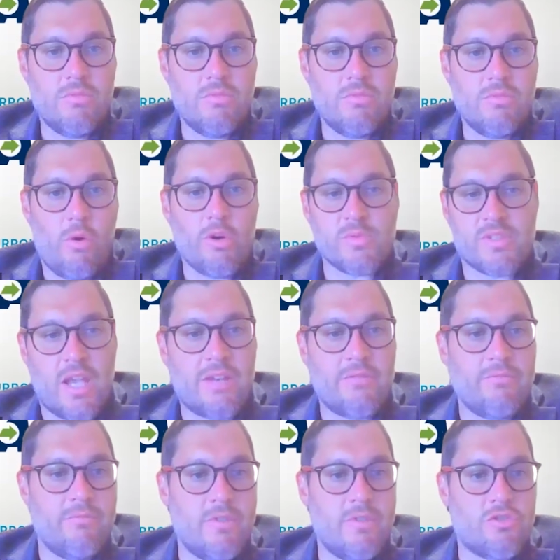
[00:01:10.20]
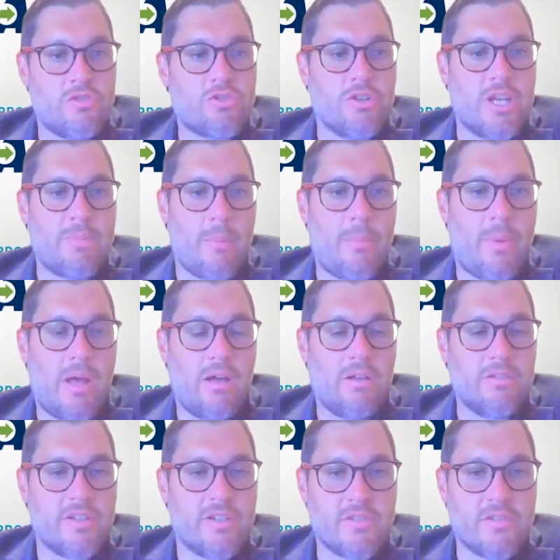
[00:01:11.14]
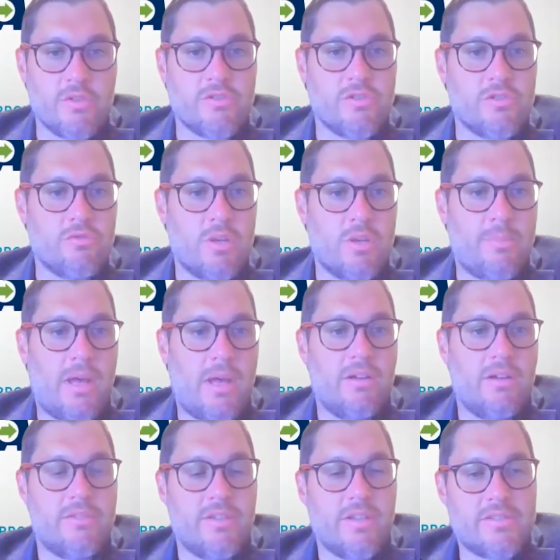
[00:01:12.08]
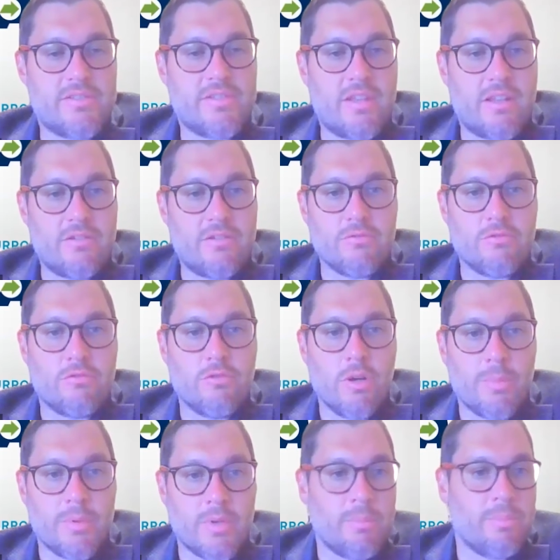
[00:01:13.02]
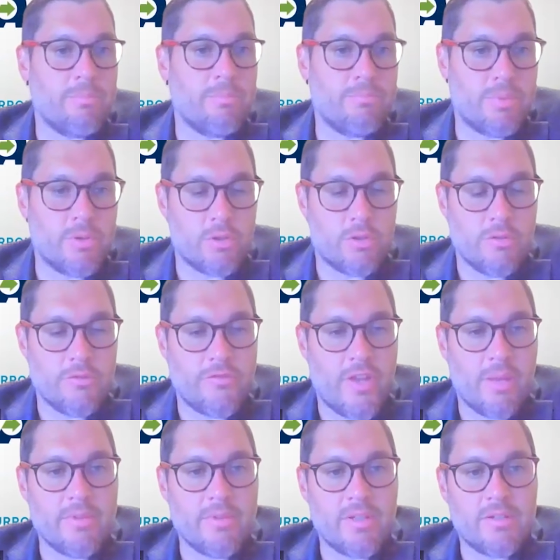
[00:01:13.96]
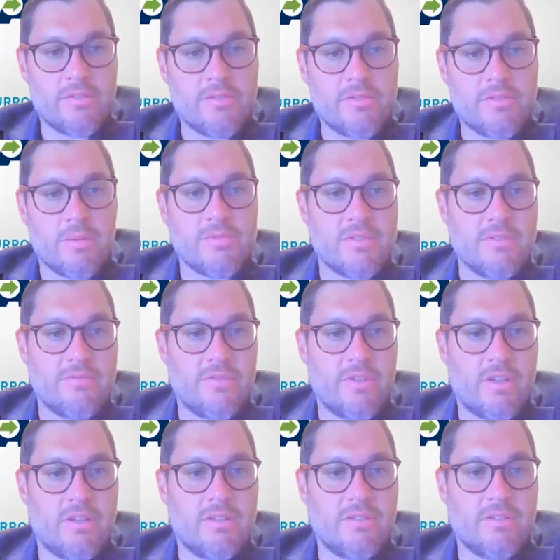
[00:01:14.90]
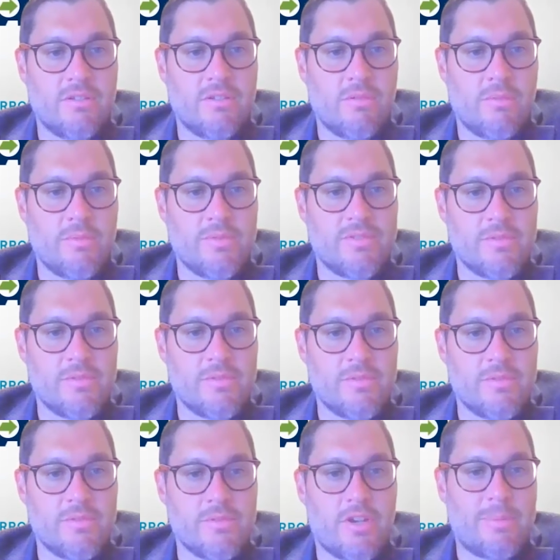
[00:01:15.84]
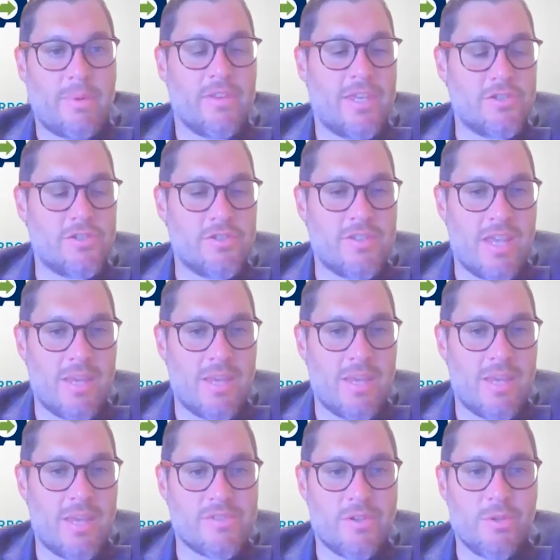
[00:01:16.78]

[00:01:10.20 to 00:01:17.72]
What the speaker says: always was kind of intrigued by politics, always enjoyed politics, kind of grew up in a political family in terms of, always talking about the kitchen table.